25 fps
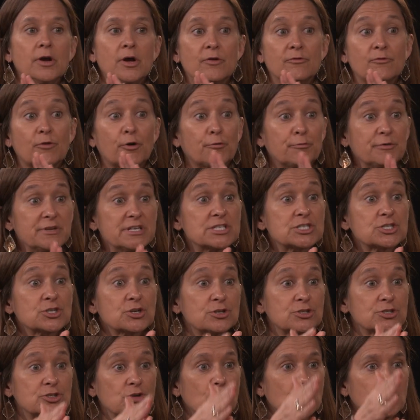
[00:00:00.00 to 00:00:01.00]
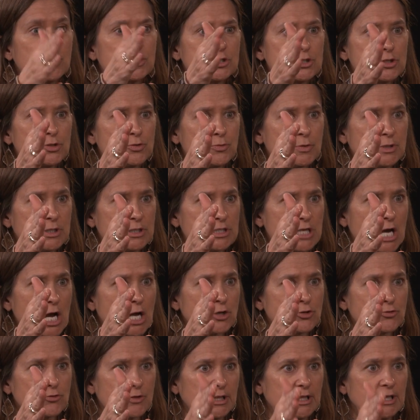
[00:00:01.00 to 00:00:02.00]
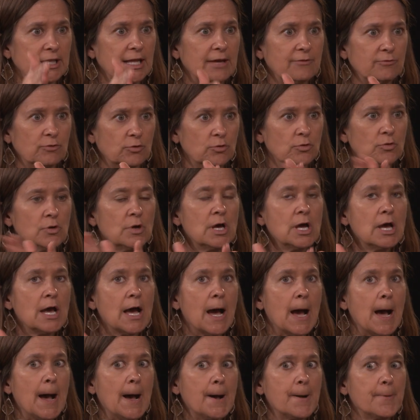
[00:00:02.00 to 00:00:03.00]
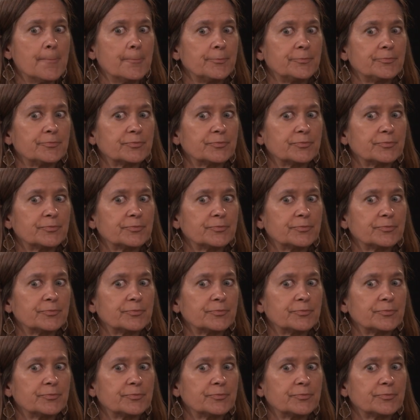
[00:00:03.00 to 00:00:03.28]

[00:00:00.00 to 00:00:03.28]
for research onto a doctorate level, right. um,